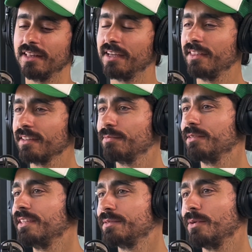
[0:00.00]
think
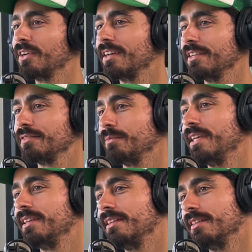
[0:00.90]
with this podcast, for
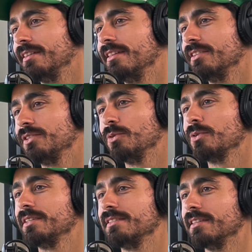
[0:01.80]
me, the
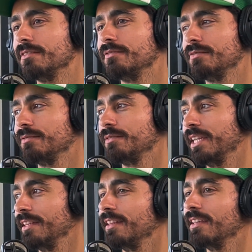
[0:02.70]
stories that have
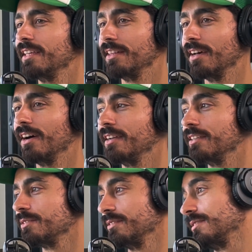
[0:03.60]
hit the
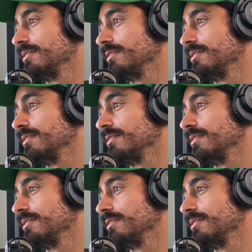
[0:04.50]
hardest is